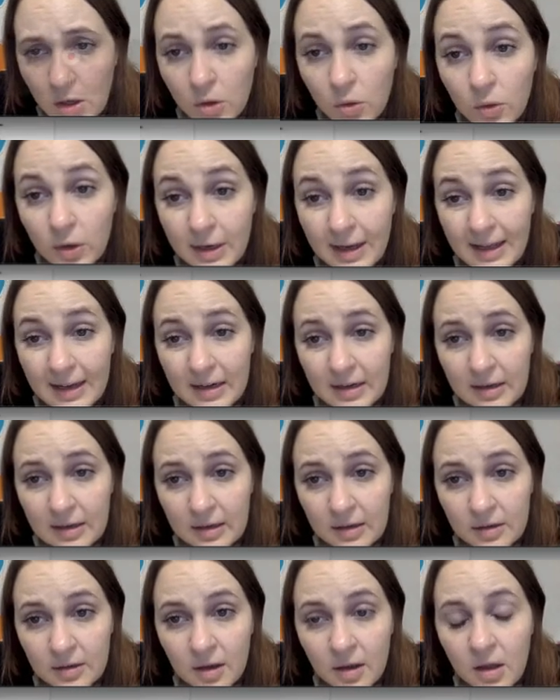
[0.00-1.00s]
you can edit it.
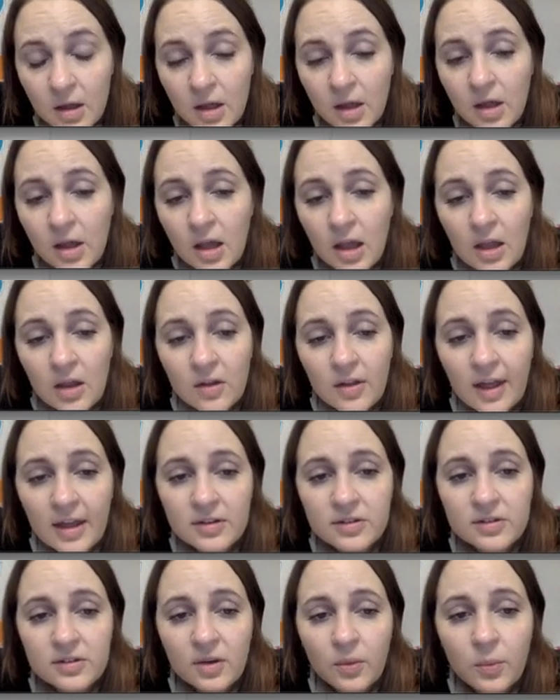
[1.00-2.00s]
In
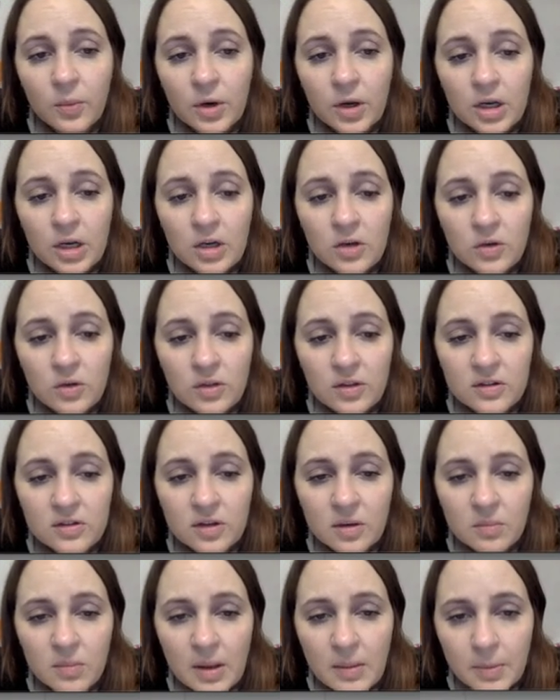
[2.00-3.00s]
class, we're going to do this
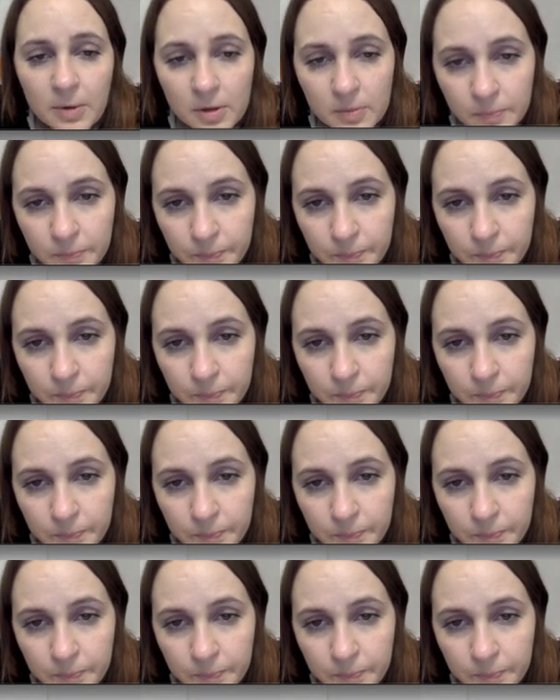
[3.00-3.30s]
on paper.